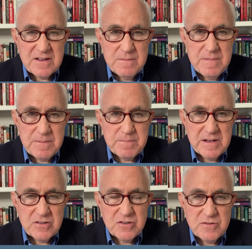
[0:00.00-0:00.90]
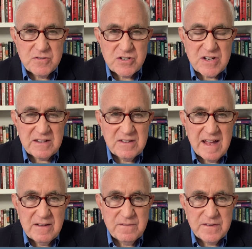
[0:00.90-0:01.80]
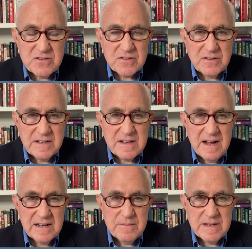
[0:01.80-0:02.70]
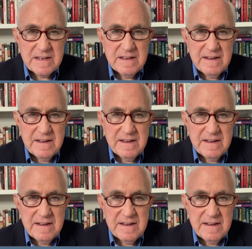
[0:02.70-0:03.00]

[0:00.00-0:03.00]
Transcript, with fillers: commitment to shut down physical economy